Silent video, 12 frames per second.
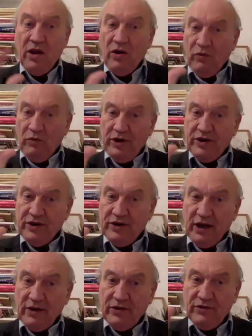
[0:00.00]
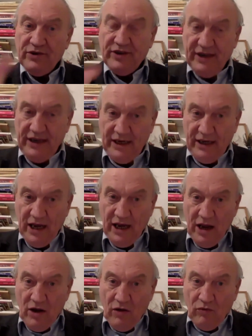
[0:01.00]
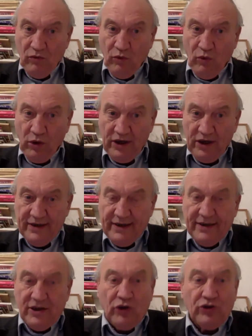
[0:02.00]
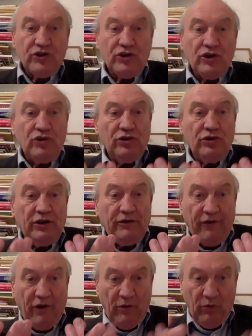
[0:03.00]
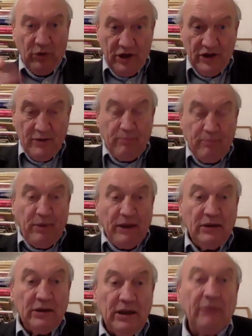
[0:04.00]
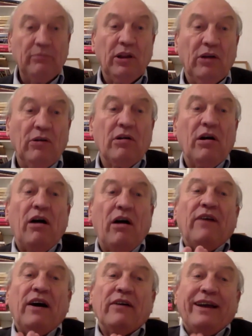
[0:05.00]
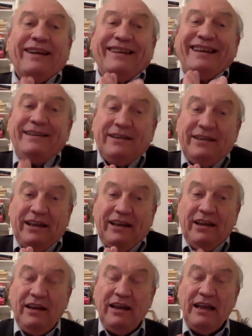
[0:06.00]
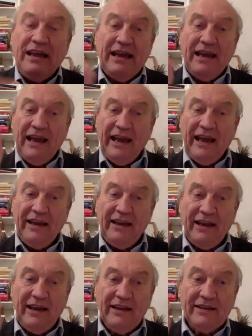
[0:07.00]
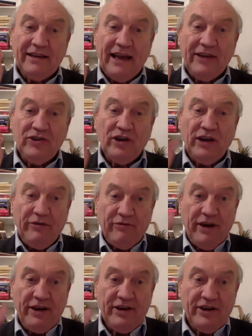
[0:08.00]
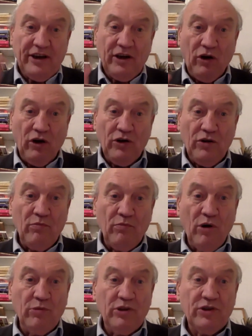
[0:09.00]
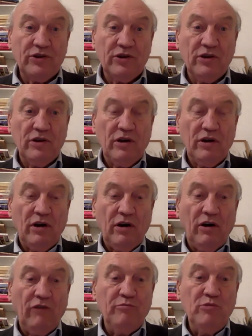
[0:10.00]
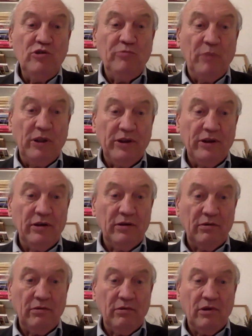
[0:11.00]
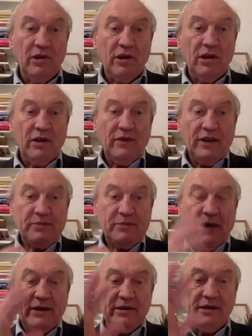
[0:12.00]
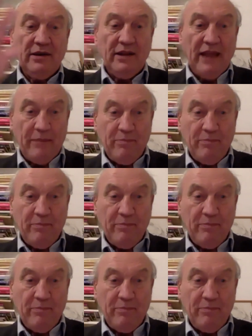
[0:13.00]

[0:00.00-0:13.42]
we start to see what is this constituted from? What is the building block of our identity? And it's actually resting on moments of movement. This pattern, that